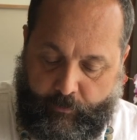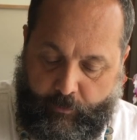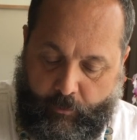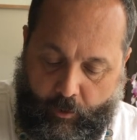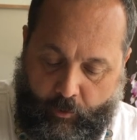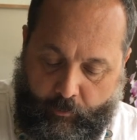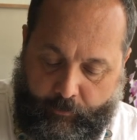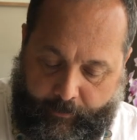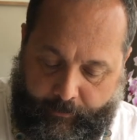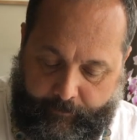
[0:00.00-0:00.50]

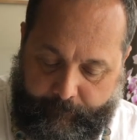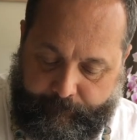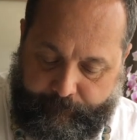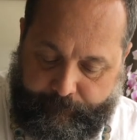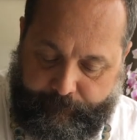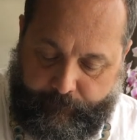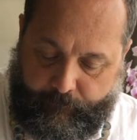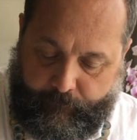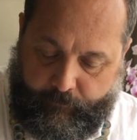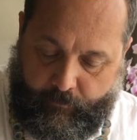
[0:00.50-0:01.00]
okay,
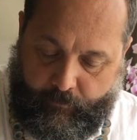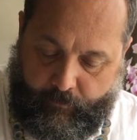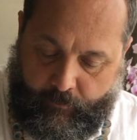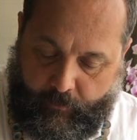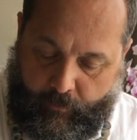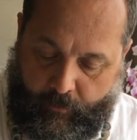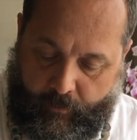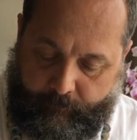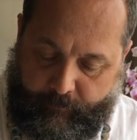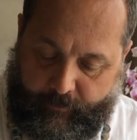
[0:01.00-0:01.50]

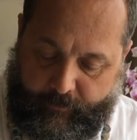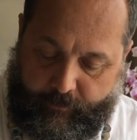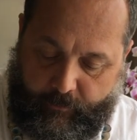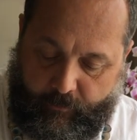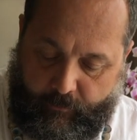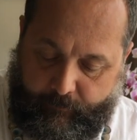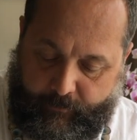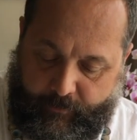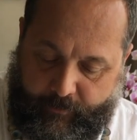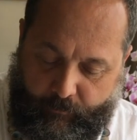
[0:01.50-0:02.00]
I'm going to
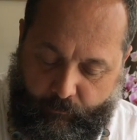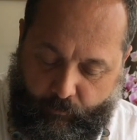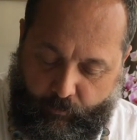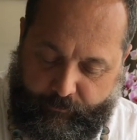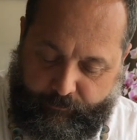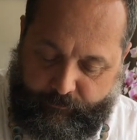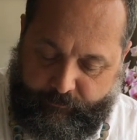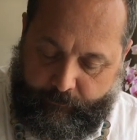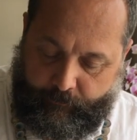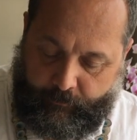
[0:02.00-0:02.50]
come in
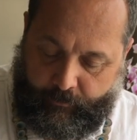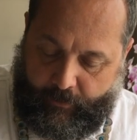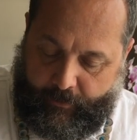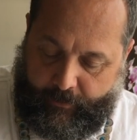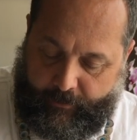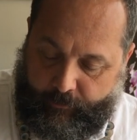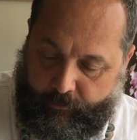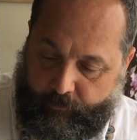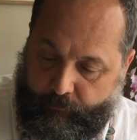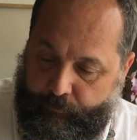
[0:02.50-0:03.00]
with some
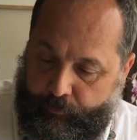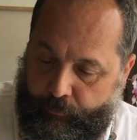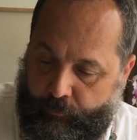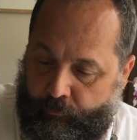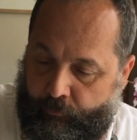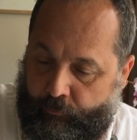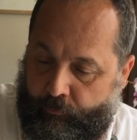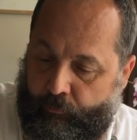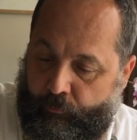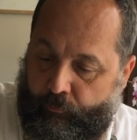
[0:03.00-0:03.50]
lighter
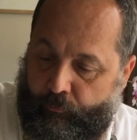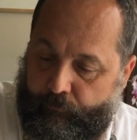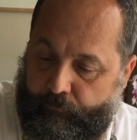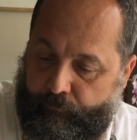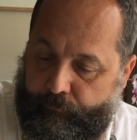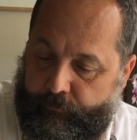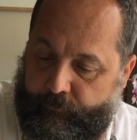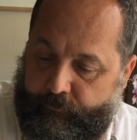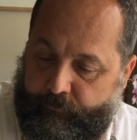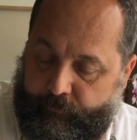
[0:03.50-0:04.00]
blue,
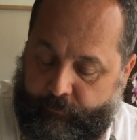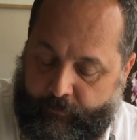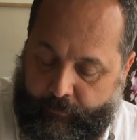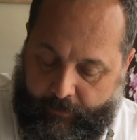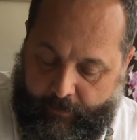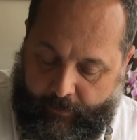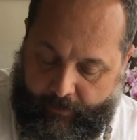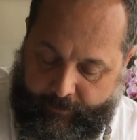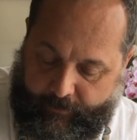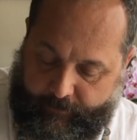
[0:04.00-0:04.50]
this
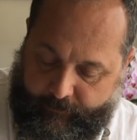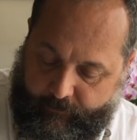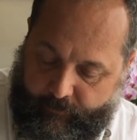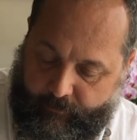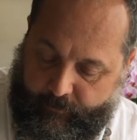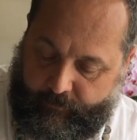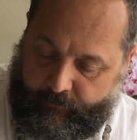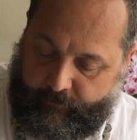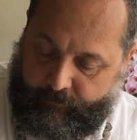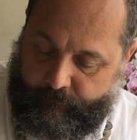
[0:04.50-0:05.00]
light
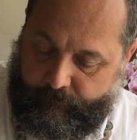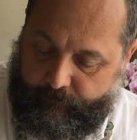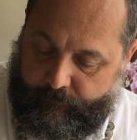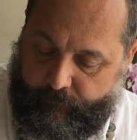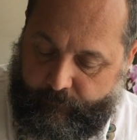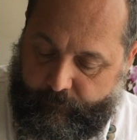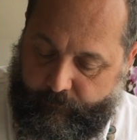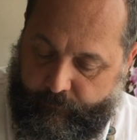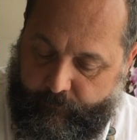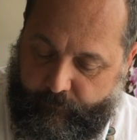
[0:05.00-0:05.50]
kind of
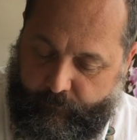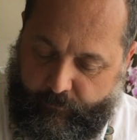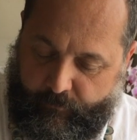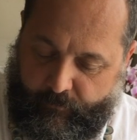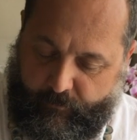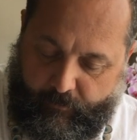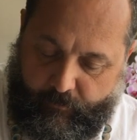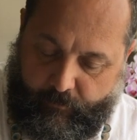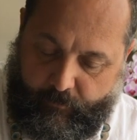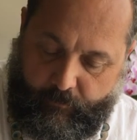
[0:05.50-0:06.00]

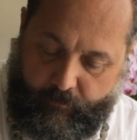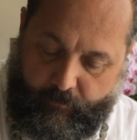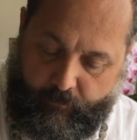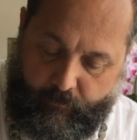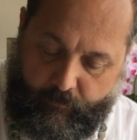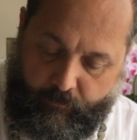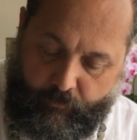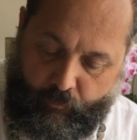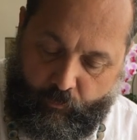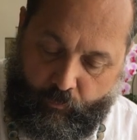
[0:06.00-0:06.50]

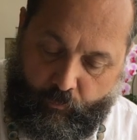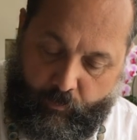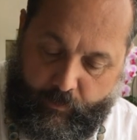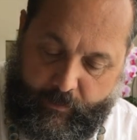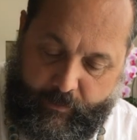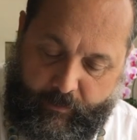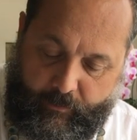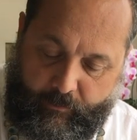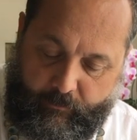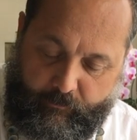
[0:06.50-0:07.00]

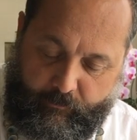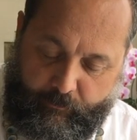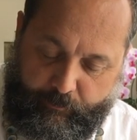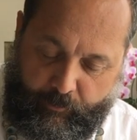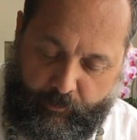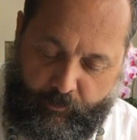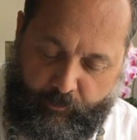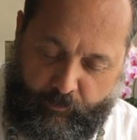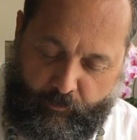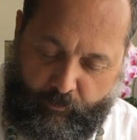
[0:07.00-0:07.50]
greenish
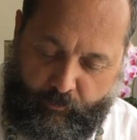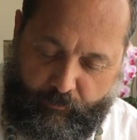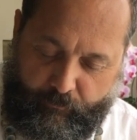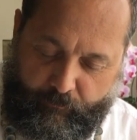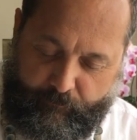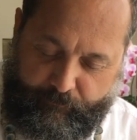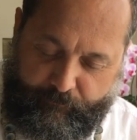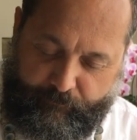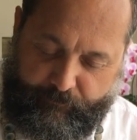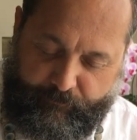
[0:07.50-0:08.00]
blue
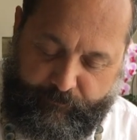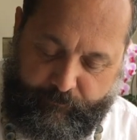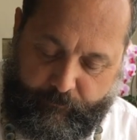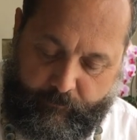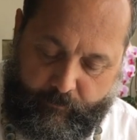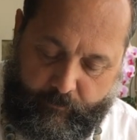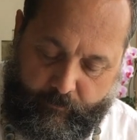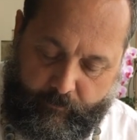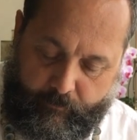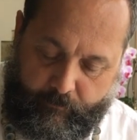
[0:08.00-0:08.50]

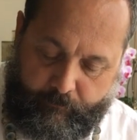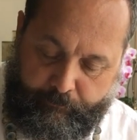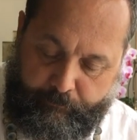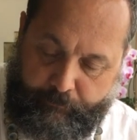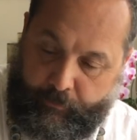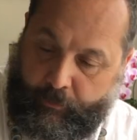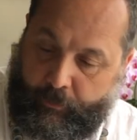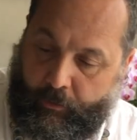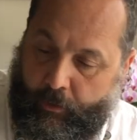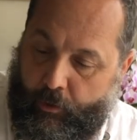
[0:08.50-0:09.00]

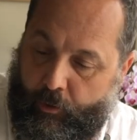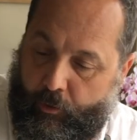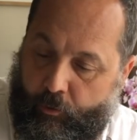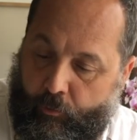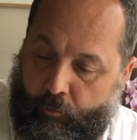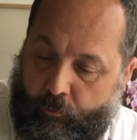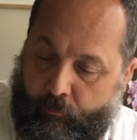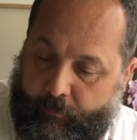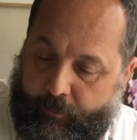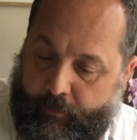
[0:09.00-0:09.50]

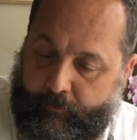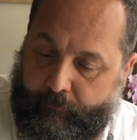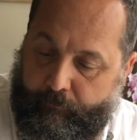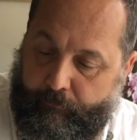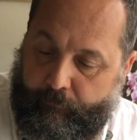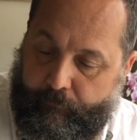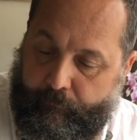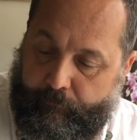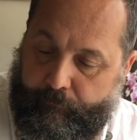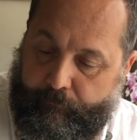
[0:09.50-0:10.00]
below
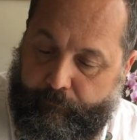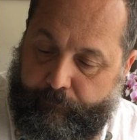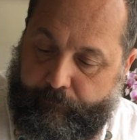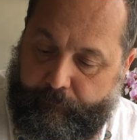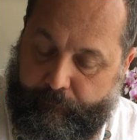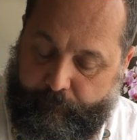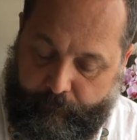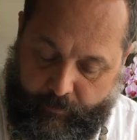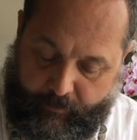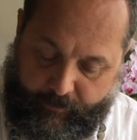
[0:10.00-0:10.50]

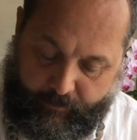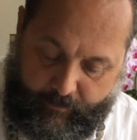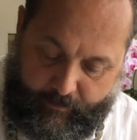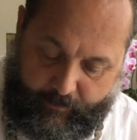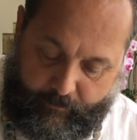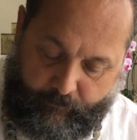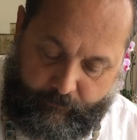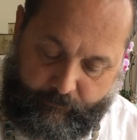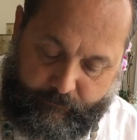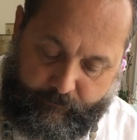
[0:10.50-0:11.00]
my
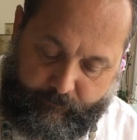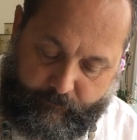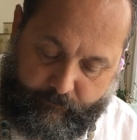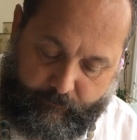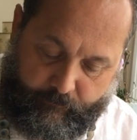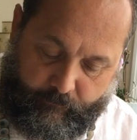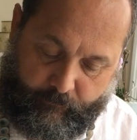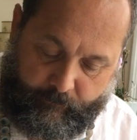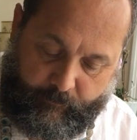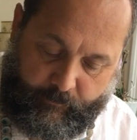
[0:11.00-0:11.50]
clouds.
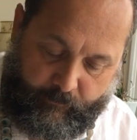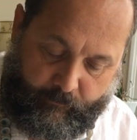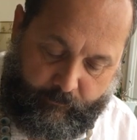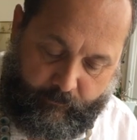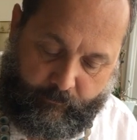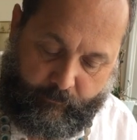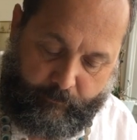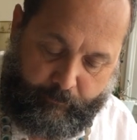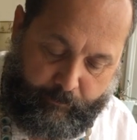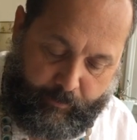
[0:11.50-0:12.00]
So I'm going to do
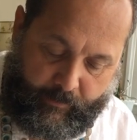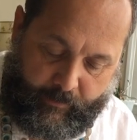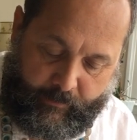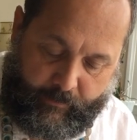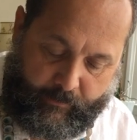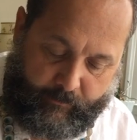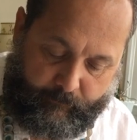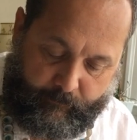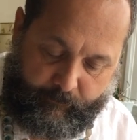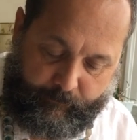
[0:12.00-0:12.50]
the
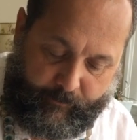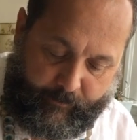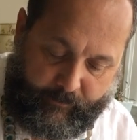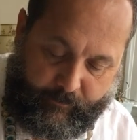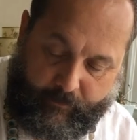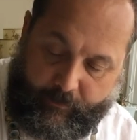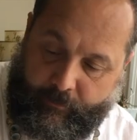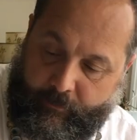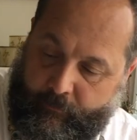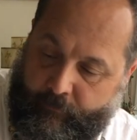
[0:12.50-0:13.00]
bottom of my
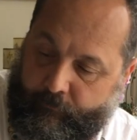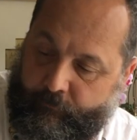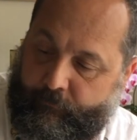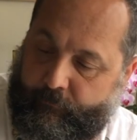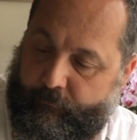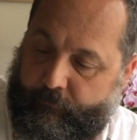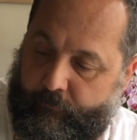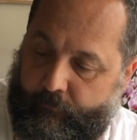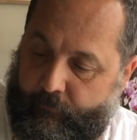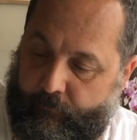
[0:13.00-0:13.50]

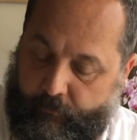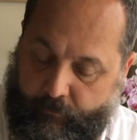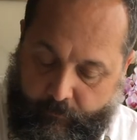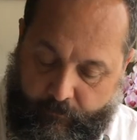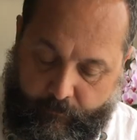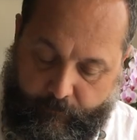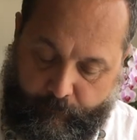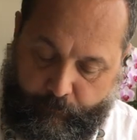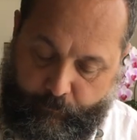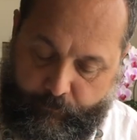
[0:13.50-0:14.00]
clouds
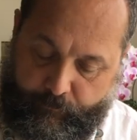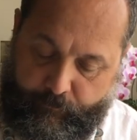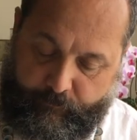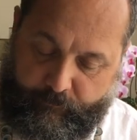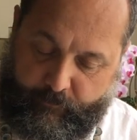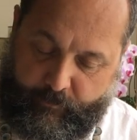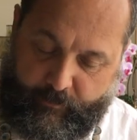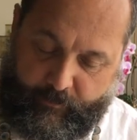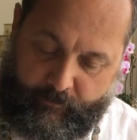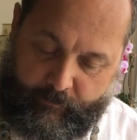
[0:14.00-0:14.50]
with this
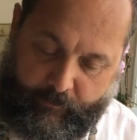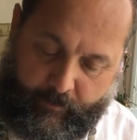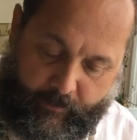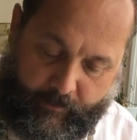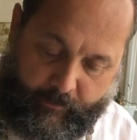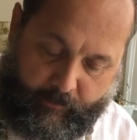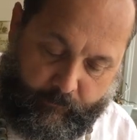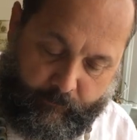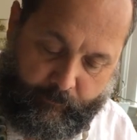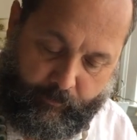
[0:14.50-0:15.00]
kind of
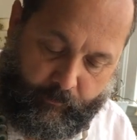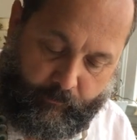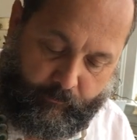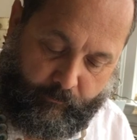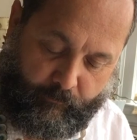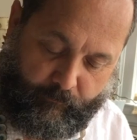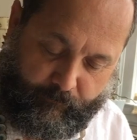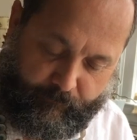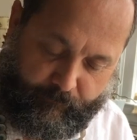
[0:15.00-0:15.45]
lighter blue.